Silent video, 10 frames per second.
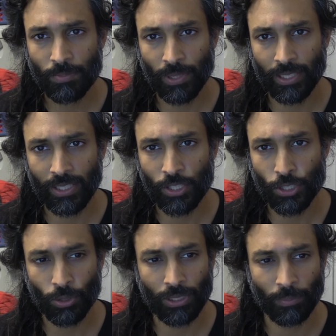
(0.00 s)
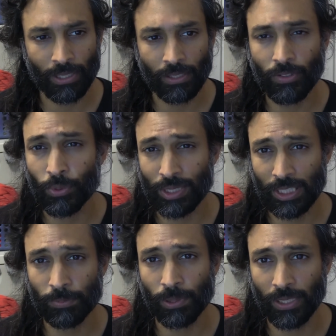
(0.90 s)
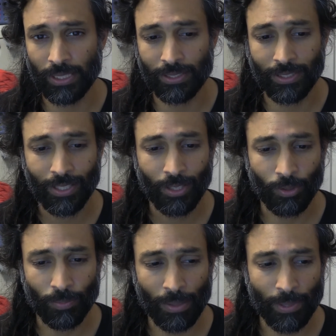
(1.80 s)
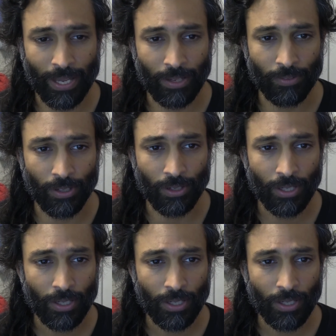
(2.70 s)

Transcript: but it does show that my liver was displeased with my behavior.